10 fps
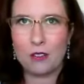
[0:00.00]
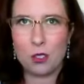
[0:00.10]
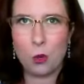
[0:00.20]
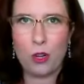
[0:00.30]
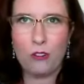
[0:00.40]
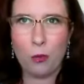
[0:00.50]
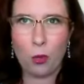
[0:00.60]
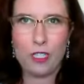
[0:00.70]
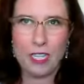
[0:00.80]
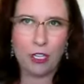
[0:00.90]

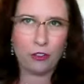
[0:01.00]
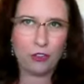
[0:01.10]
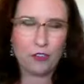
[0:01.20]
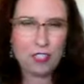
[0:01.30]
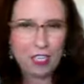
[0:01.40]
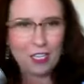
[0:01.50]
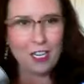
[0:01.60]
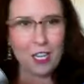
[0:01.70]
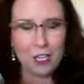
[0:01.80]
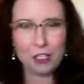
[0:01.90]
2014 or 15,
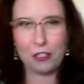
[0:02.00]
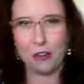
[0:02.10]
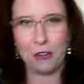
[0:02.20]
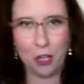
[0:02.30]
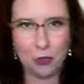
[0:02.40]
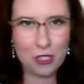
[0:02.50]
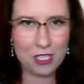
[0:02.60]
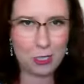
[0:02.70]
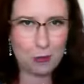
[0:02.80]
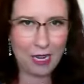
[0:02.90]
you don't know
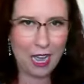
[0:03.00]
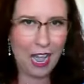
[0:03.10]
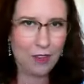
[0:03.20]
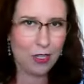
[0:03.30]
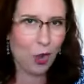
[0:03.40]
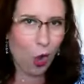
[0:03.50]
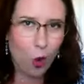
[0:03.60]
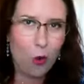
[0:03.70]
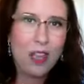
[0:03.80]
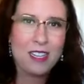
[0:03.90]
this, but I haven't
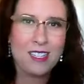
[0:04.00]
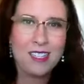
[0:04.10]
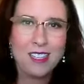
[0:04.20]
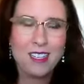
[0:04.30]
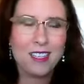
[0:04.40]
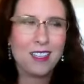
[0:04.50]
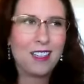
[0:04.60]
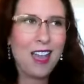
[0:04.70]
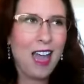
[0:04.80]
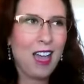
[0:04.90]
always
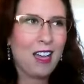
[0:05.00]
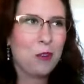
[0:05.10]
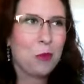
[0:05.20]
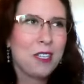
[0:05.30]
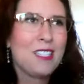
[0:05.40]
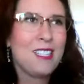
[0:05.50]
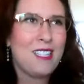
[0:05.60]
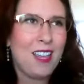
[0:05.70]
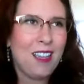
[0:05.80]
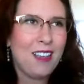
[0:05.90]
had real
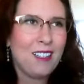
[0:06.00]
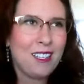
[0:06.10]
estate